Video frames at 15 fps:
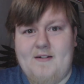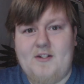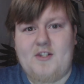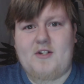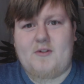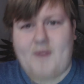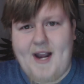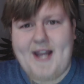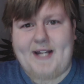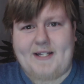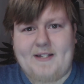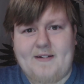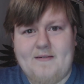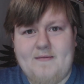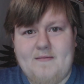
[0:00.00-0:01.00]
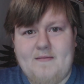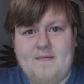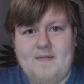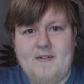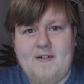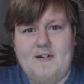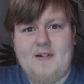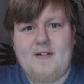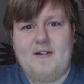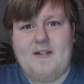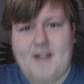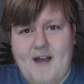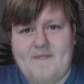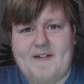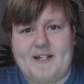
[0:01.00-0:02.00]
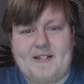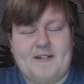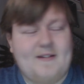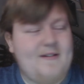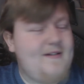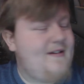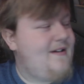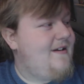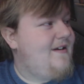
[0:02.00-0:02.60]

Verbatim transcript: It's great. Love it.